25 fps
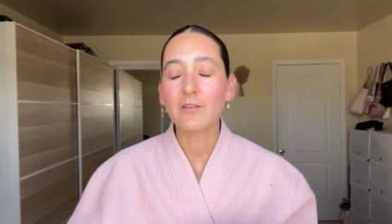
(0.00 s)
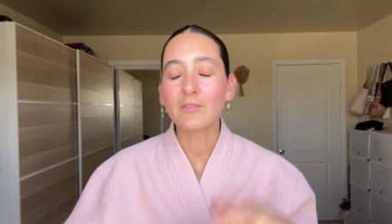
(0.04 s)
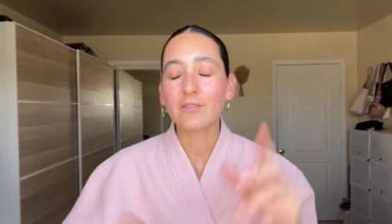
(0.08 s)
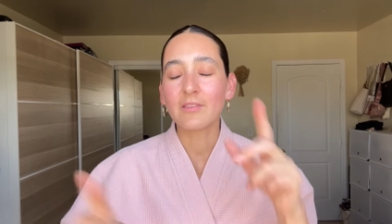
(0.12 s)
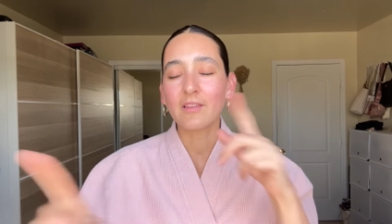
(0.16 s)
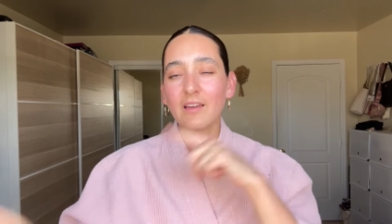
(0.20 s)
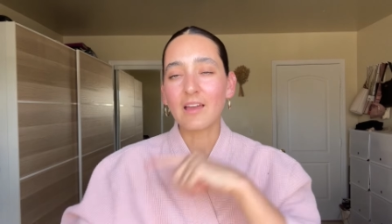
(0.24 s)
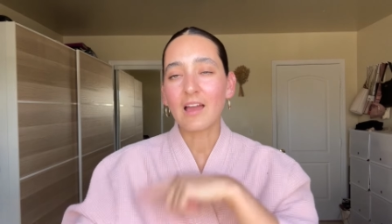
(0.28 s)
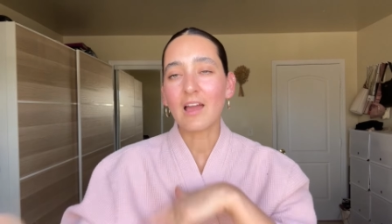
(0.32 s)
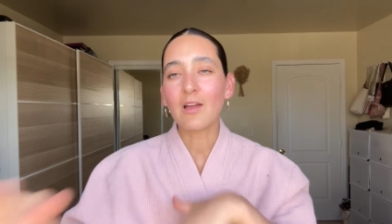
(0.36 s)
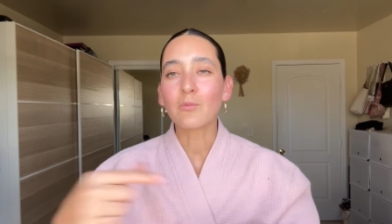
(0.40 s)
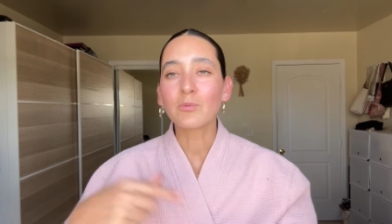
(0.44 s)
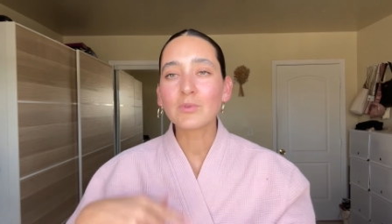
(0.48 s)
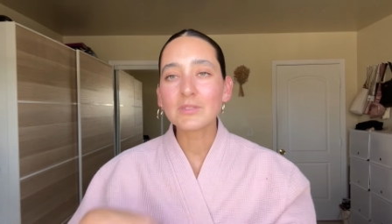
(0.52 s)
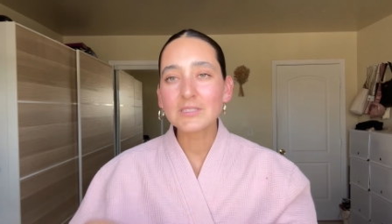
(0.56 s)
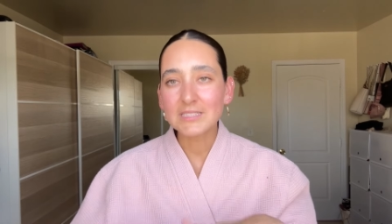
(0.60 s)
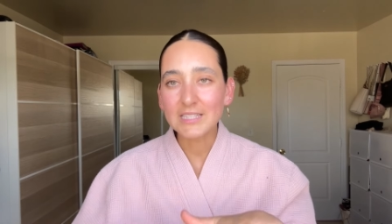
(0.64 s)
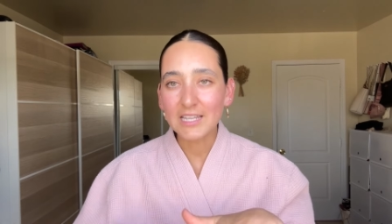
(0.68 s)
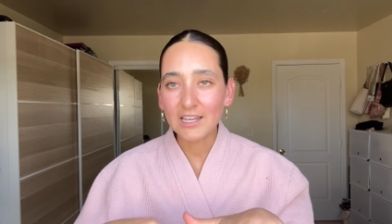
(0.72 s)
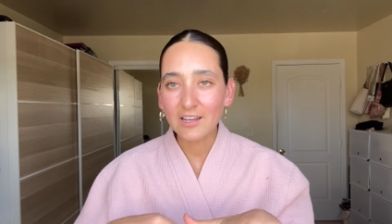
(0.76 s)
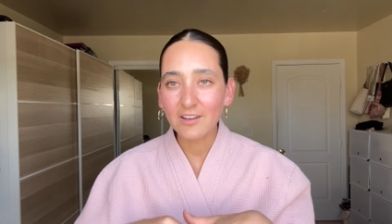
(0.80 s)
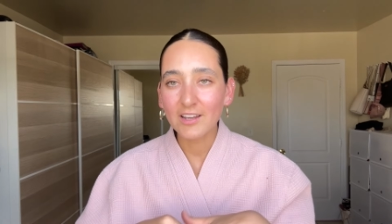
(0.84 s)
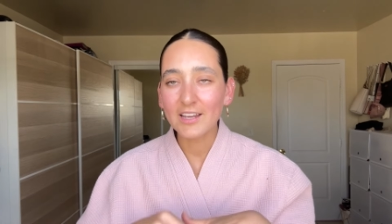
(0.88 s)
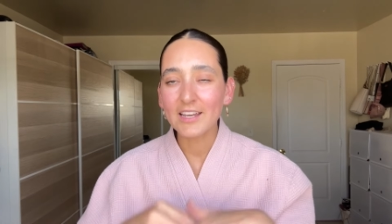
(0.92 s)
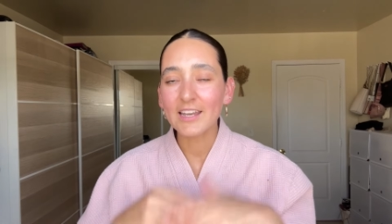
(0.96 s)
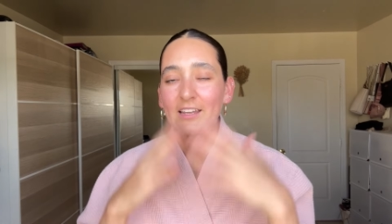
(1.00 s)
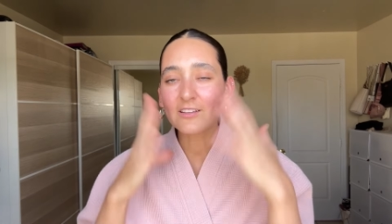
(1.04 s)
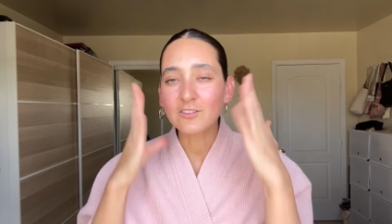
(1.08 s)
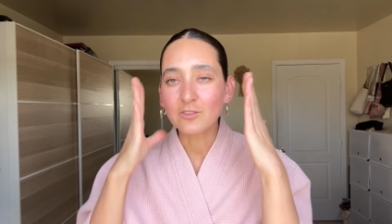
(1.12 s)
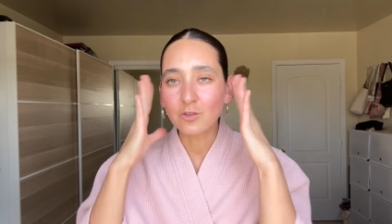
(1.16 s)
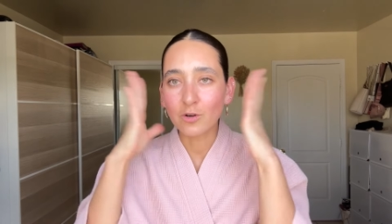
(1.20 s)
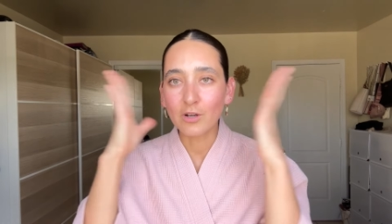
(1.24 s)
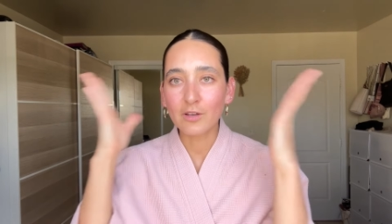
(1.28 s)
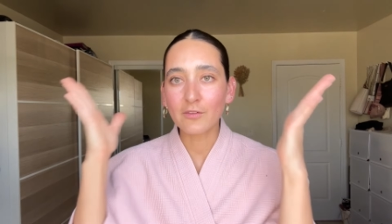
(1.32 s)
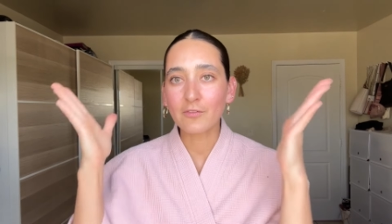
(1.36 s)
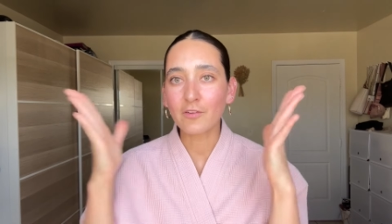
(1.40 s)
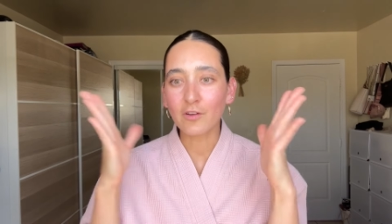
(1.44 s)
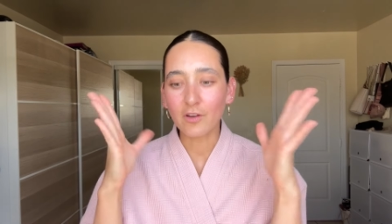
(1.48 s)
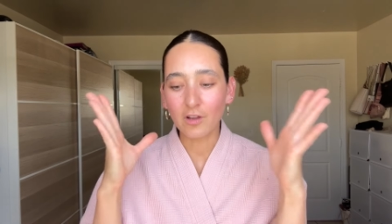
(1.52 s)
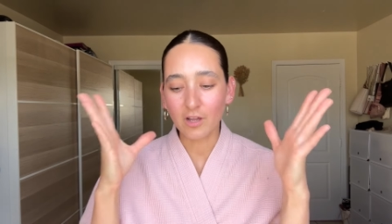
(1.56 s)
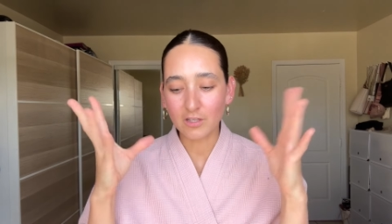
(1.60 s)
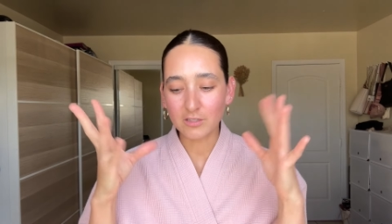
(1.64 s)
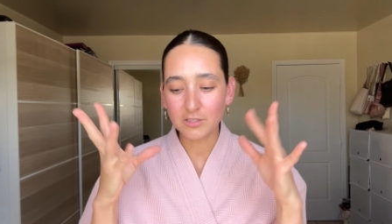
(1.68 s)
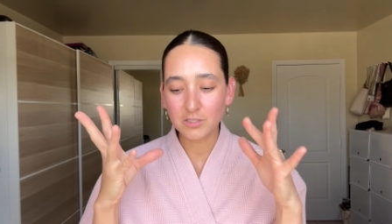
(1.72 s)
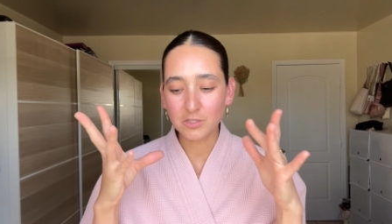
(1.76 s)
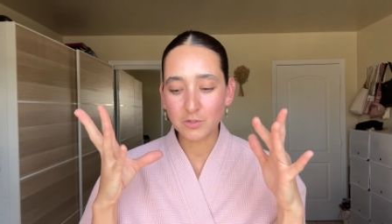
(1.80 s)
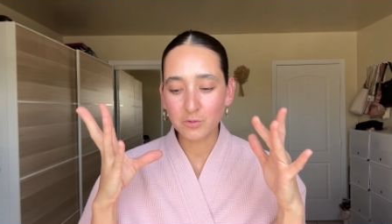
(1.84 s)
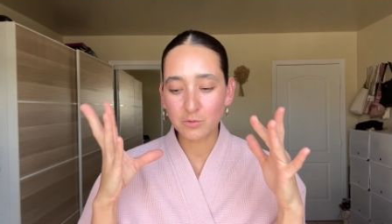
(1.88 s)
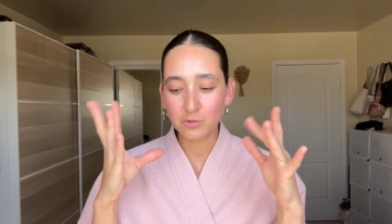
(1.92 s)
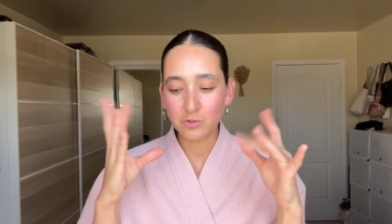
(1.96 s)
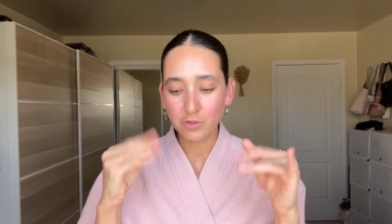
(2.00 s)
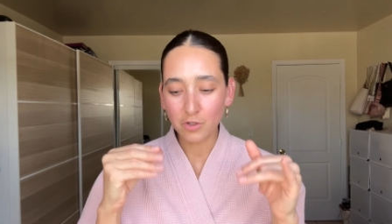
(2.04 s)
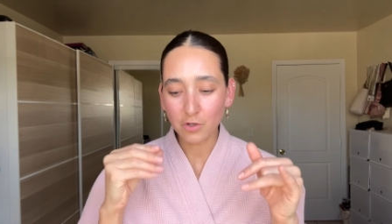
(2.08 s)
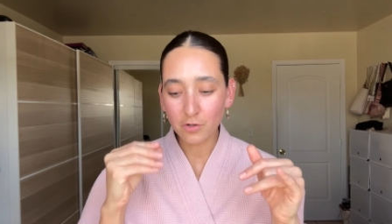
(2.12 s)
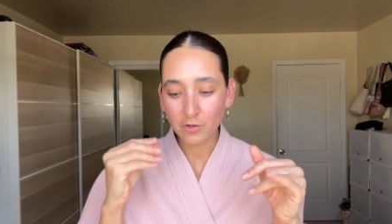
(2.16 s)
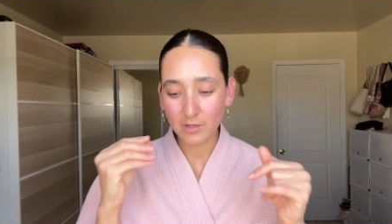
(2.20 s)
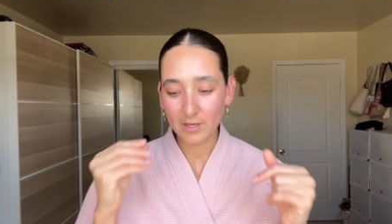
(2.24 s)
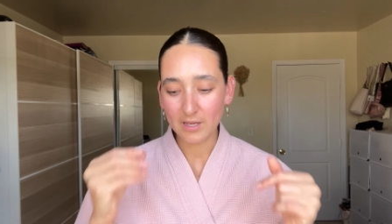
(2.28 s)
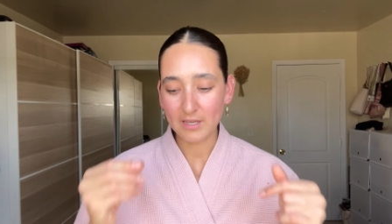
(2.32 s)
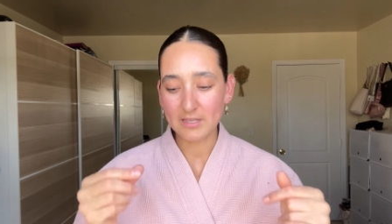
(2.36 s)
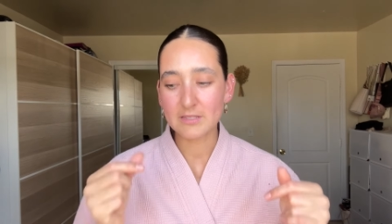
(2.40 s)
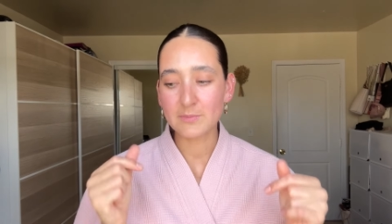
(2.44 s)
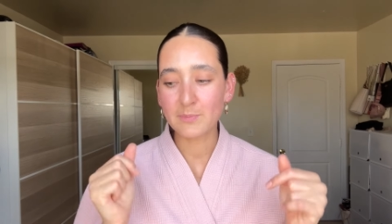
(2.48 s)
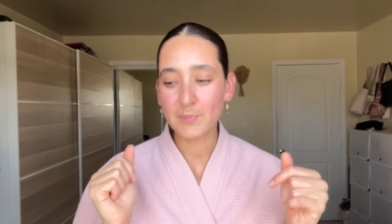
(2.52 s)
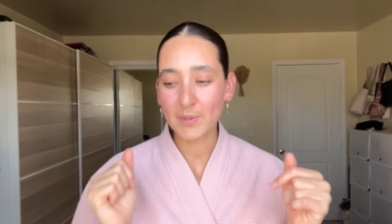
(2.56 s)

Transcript: uh, the guy was there and I totally forgot to show you guys.